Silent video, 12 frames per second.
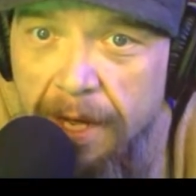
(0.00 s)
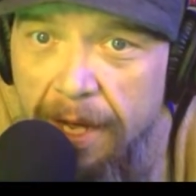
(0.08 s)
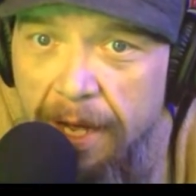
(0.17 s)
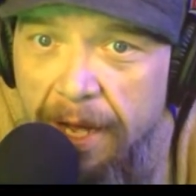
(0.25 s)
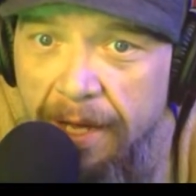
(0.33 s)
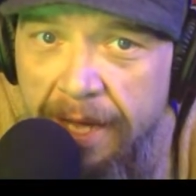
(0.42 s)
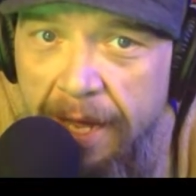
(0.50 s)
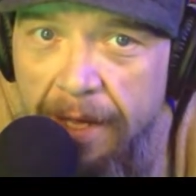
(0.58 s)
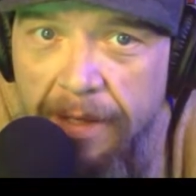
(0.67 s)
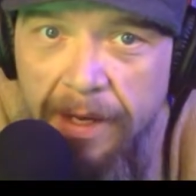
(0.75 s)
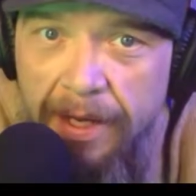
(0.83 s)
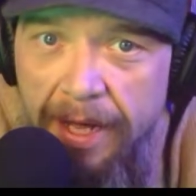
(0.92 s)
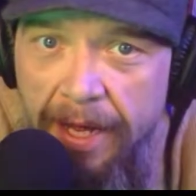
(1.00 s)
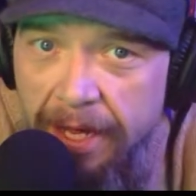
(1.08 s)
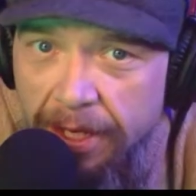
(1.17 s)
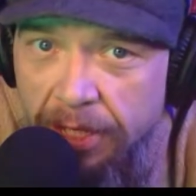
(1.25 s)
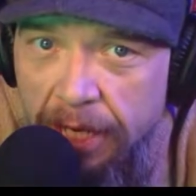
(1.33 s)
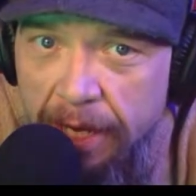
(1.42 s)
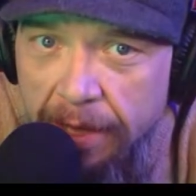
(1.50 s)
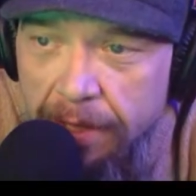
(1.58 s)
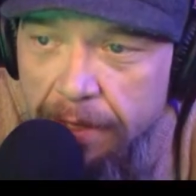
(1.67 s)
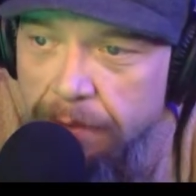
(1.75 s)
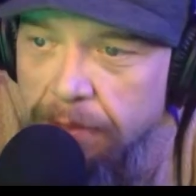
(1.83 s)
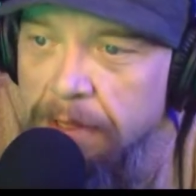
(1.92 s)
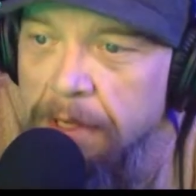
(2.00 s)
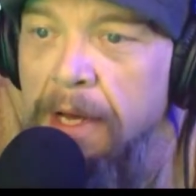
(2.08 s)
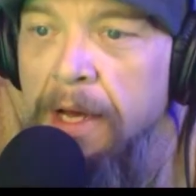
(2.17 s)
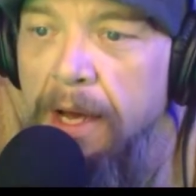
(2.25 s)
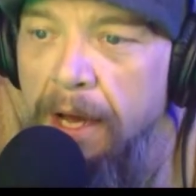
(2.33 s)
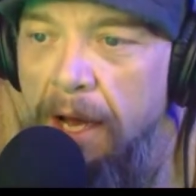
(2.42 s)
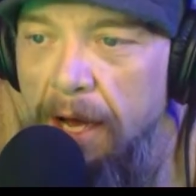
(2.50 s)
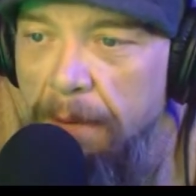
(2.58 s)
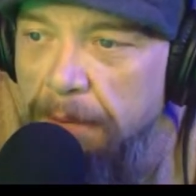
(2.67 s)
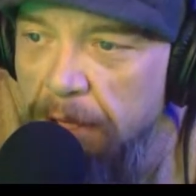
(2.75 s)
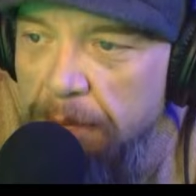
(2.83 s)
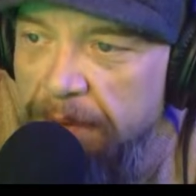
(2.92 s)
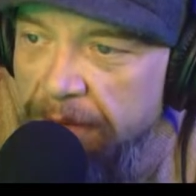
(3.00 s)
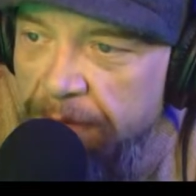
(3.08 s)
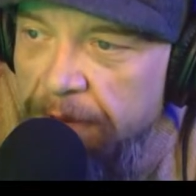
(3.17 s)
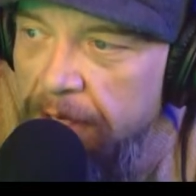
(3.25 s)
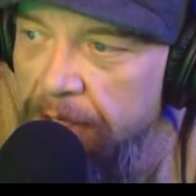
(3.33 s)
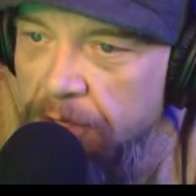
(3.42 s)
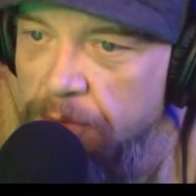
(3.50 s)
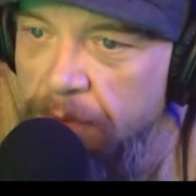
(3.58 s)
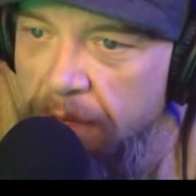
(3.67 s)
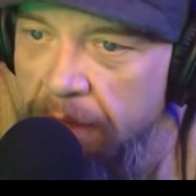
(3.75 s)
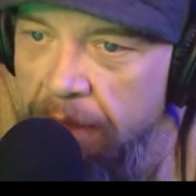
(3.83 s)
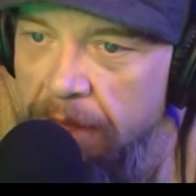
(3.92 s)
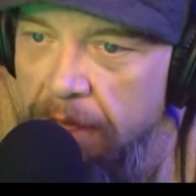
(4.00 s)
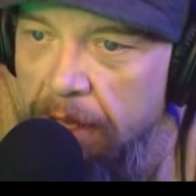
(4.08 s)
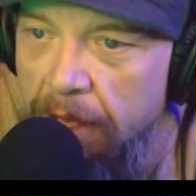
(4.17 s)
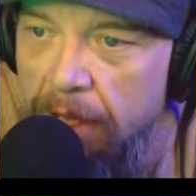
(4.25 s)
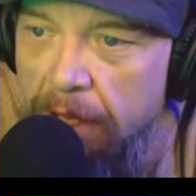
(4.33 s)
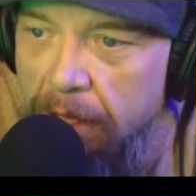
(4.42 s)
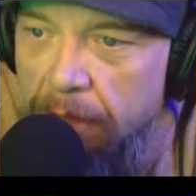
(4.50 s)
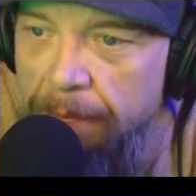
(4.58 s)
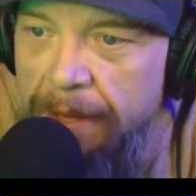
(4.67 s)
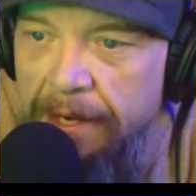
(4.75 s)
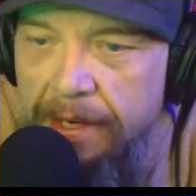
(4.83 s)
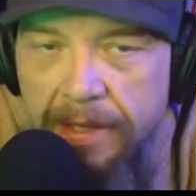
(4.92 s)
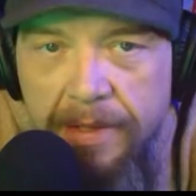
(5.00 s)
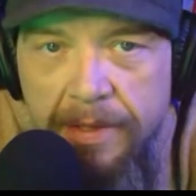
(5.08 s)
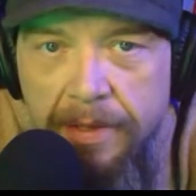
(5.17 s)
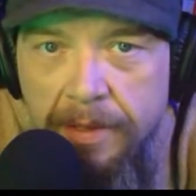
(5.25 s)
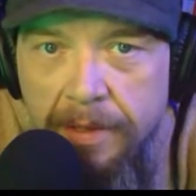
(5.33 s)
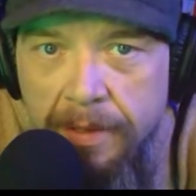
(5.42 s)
I can't get you out of those, but you'll be finished with humanities.